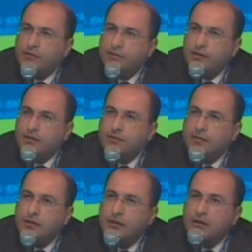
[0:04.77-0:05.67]
He said
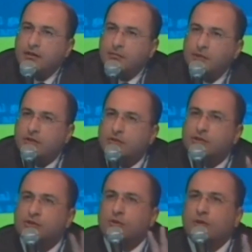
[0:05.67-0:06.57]
to me, here's a
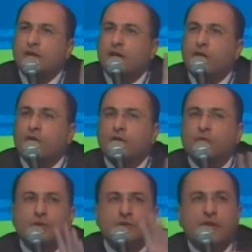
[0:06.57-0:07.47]
story that I
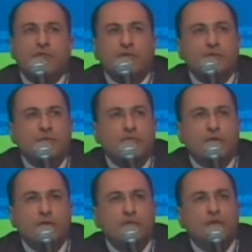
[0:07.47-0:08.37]
heard which I found to be
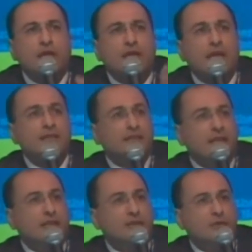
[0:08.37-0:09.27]
very amusing. I'd like to
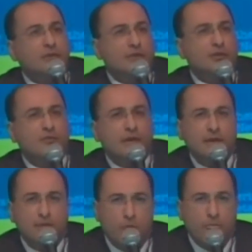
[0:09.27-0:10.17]
tell it to you as an Israeli.